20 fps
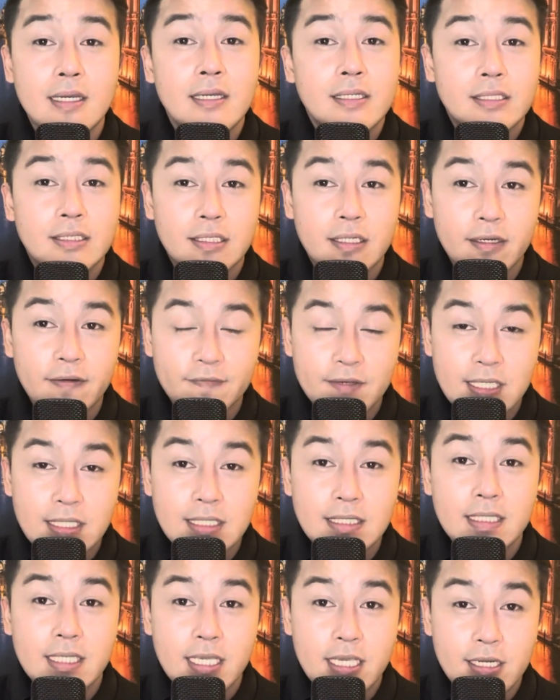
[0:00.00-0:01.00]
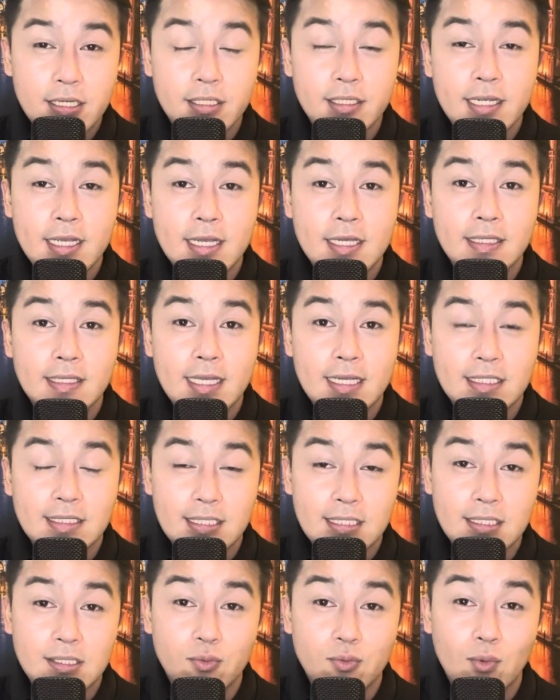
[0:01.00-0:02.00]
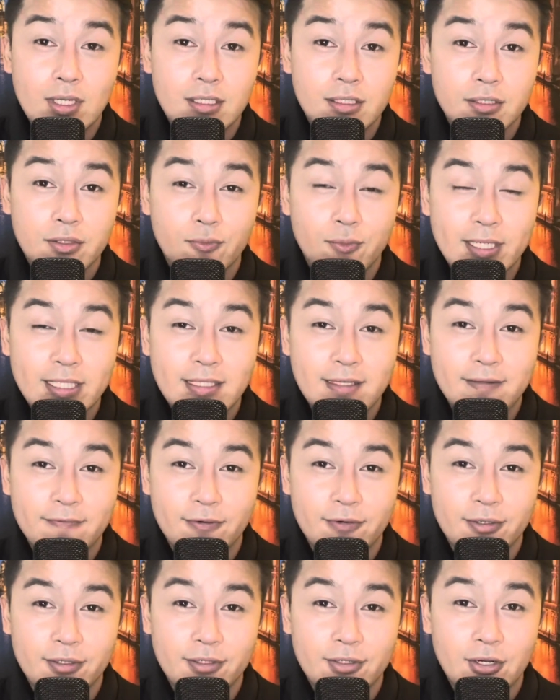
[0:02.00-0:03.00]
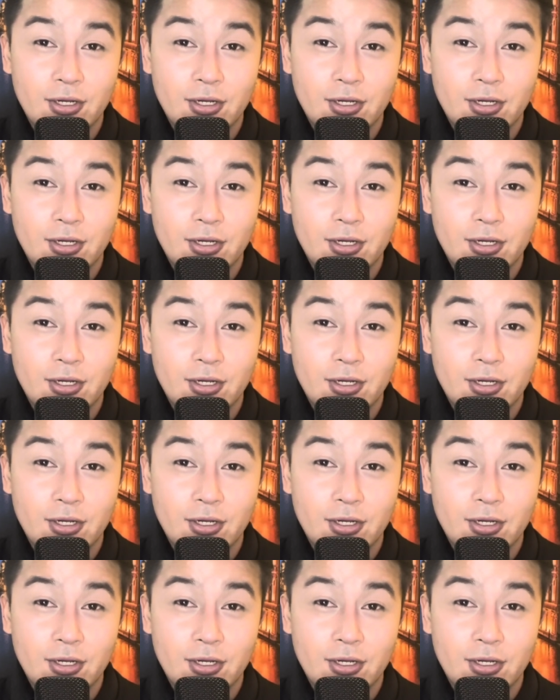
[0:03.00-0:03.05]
service here in Texas. What are you waiting for?